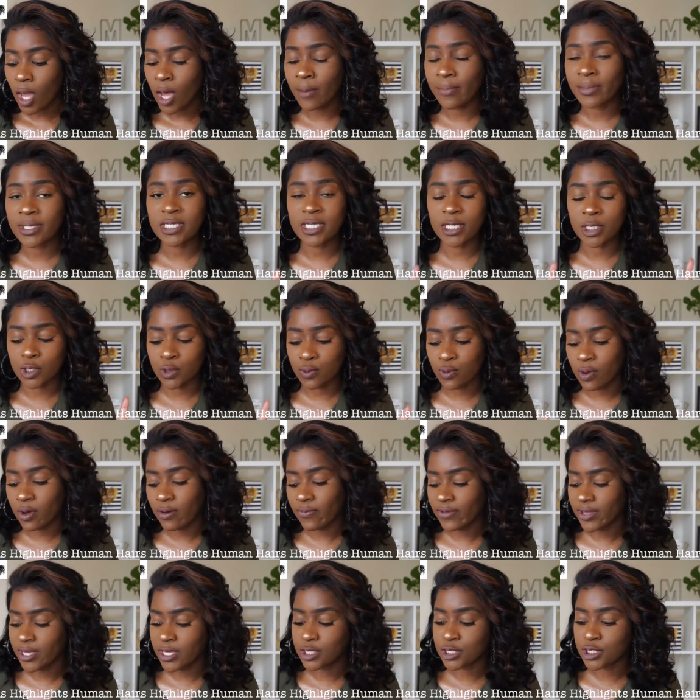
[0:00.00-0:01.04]
It's in
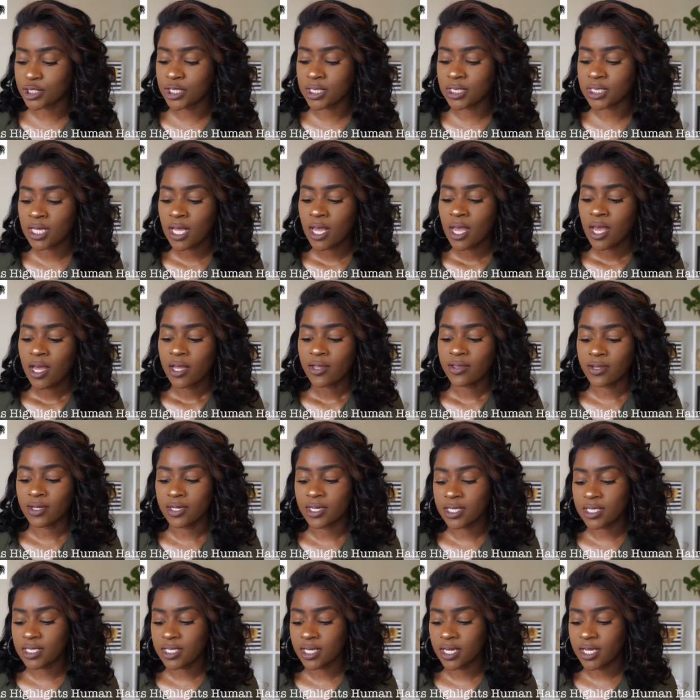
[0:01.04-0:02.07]
12 inches. The
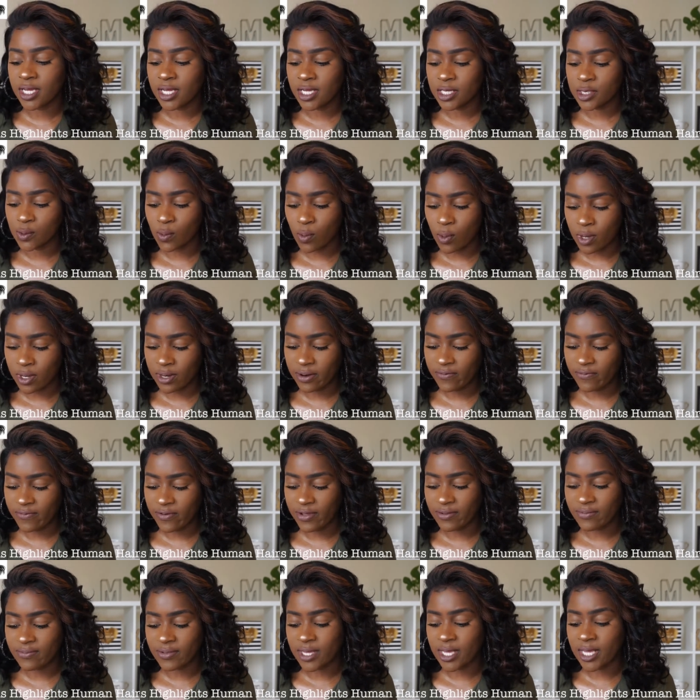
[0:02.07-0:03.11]
density is
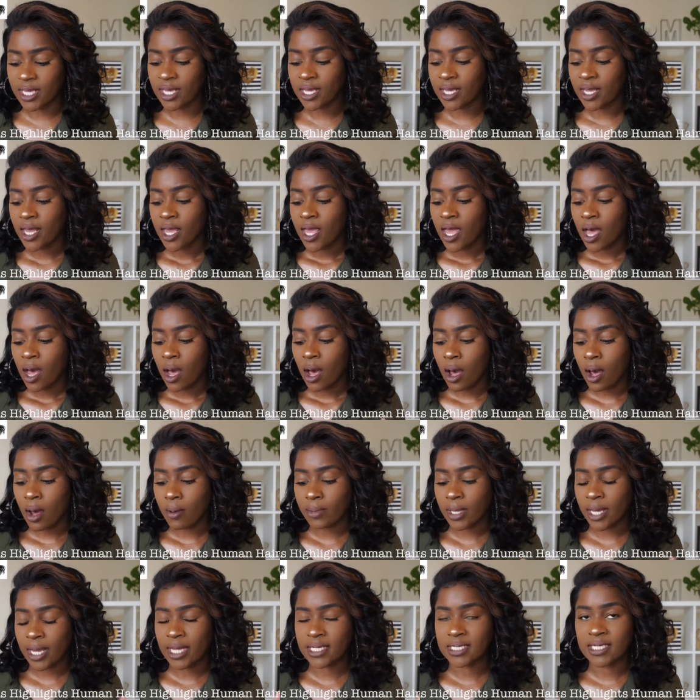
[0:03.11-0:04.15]
150.
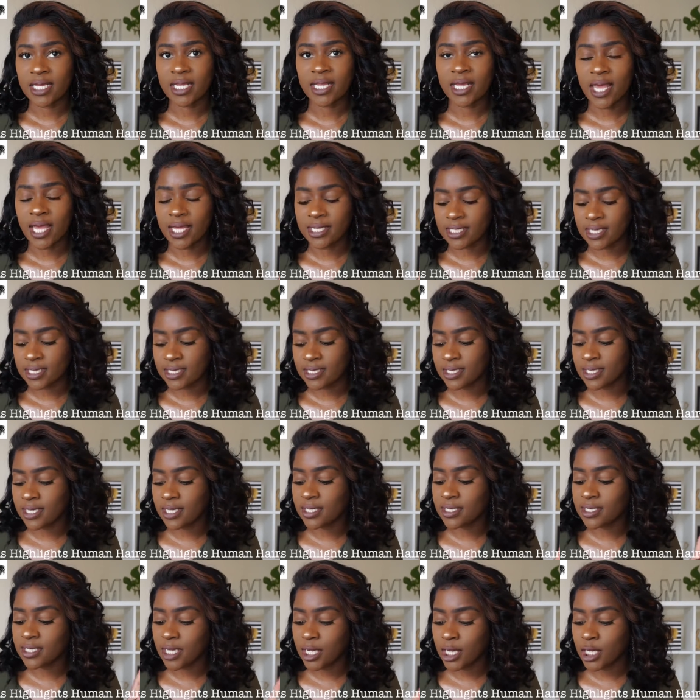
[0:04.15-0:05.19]
Like I said, it has a
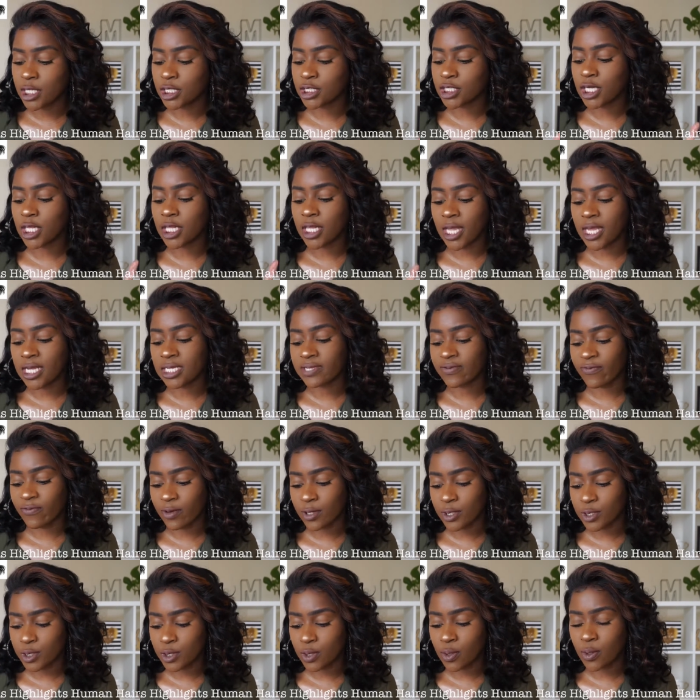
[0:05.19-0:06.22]
6-inch lace
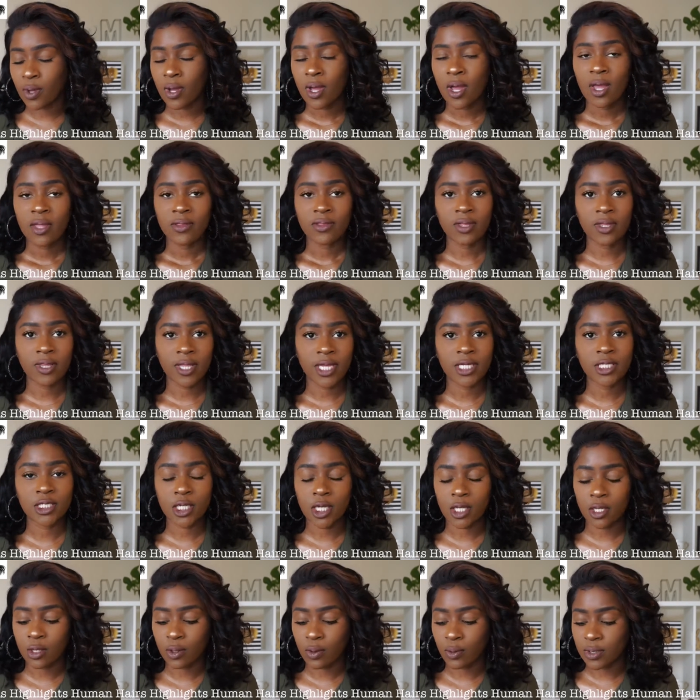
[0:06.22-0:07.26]
frontal. The lace
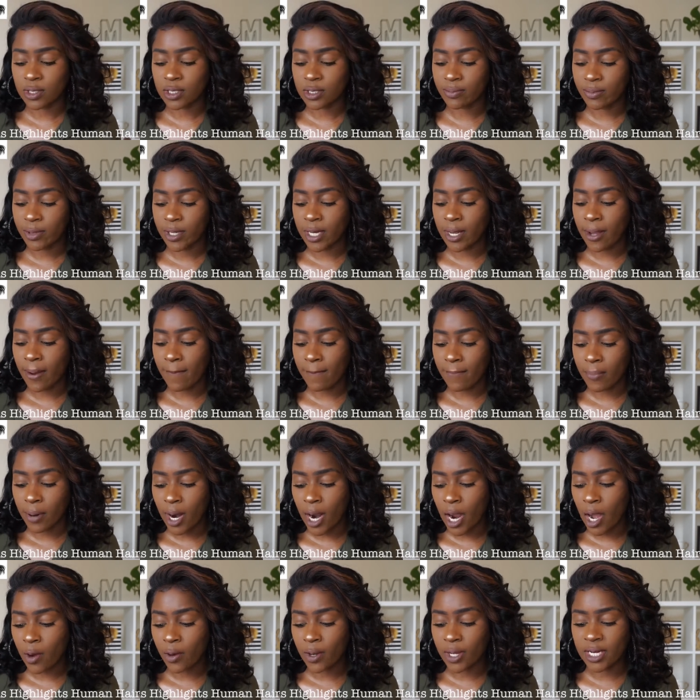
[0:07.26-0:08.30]
color was medium
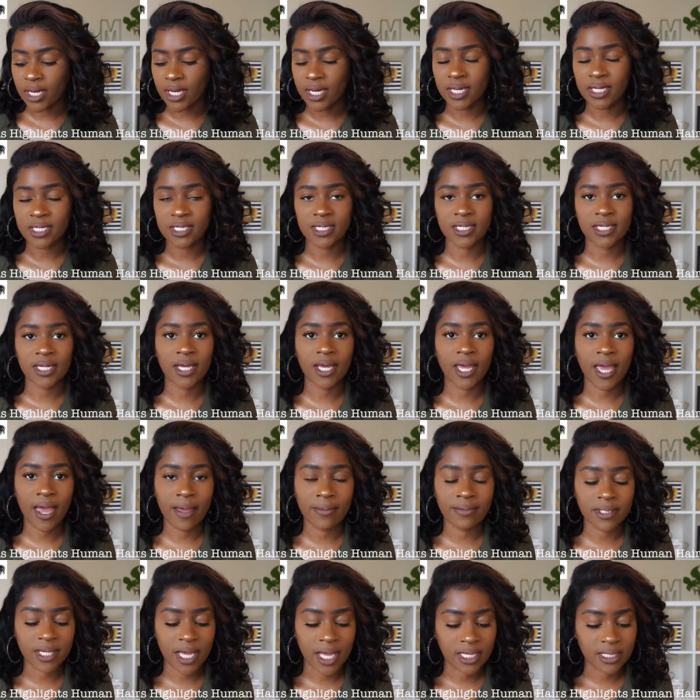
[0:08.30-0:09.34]
brown, and it is in a
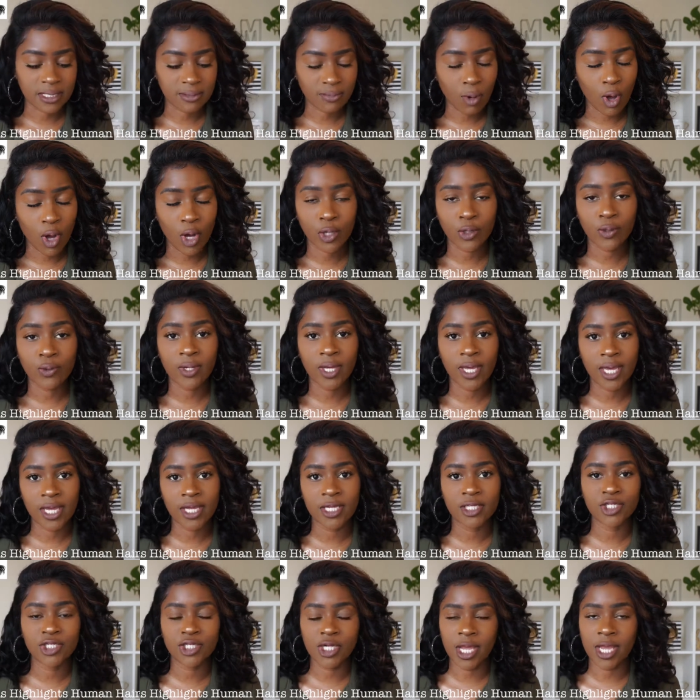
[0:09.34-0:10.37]
cap size small. You
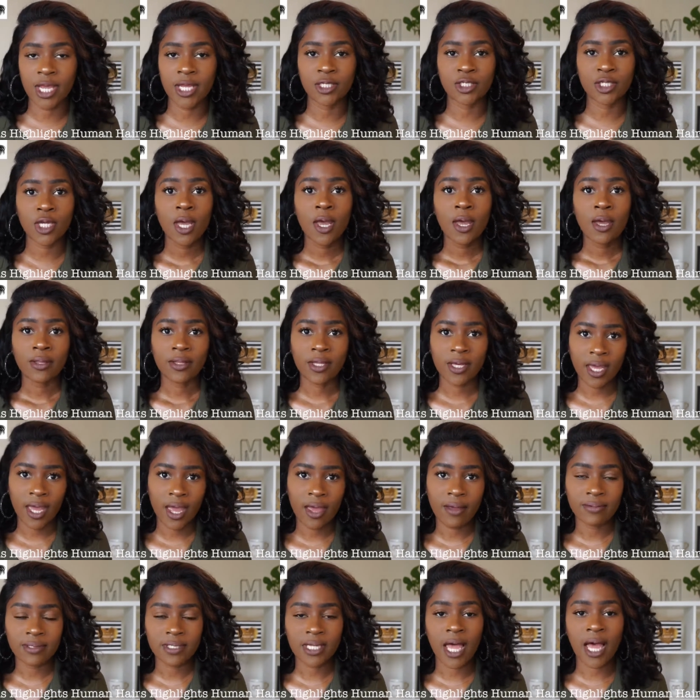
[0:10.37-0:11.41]
can change the
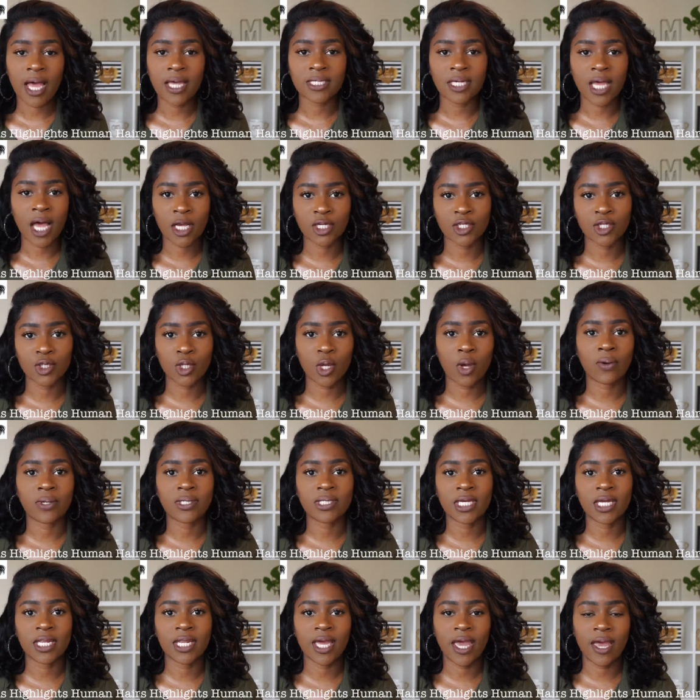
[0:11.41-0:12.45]
cap size. I just always
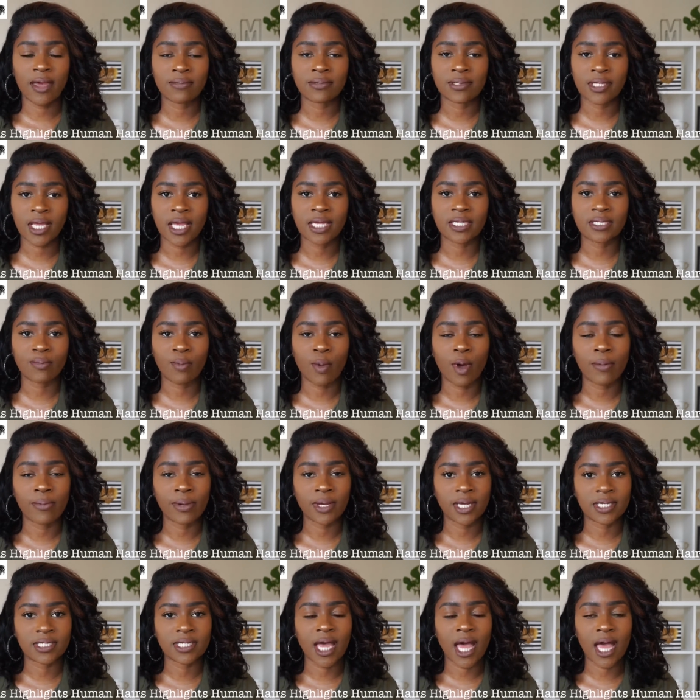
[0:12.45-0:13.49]
get a cap size small
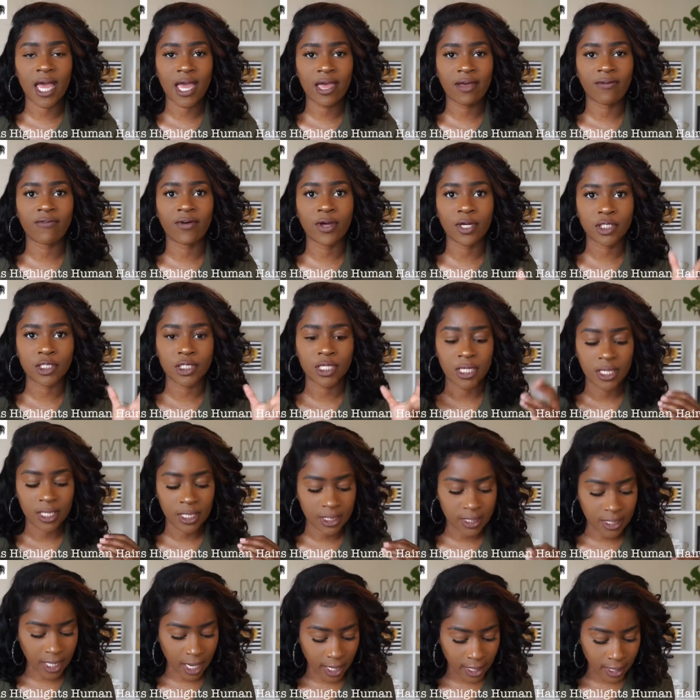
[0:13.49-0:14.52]
because I have a
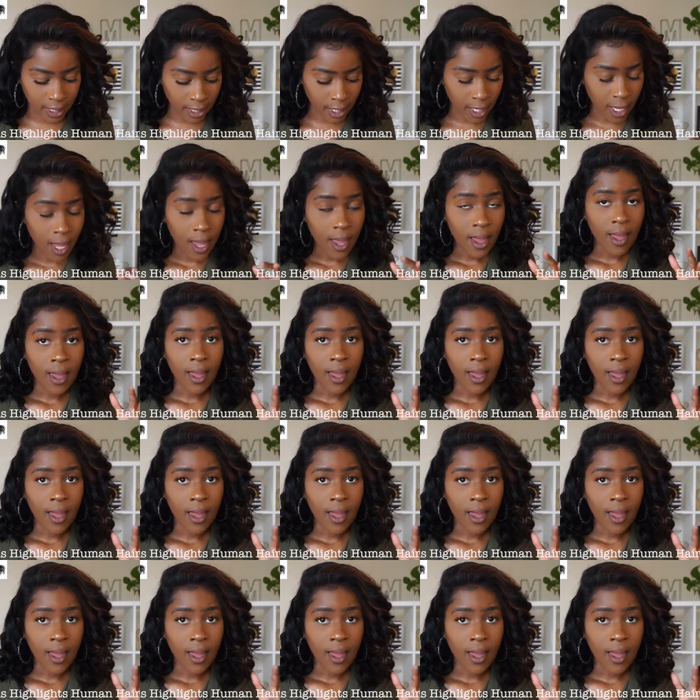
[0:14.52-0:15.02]
teeny tiny